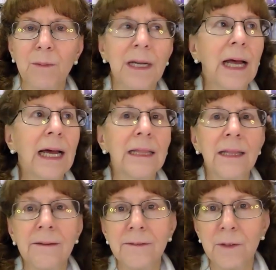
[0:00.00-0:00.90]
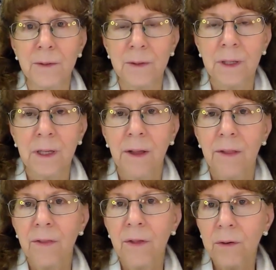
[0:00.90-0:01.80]
but I love you.
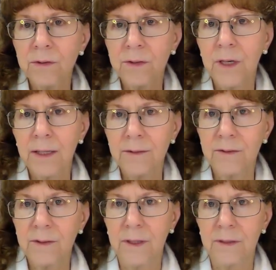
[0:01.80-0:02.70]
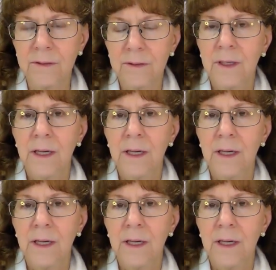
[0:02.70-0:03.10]
Those kinds of things.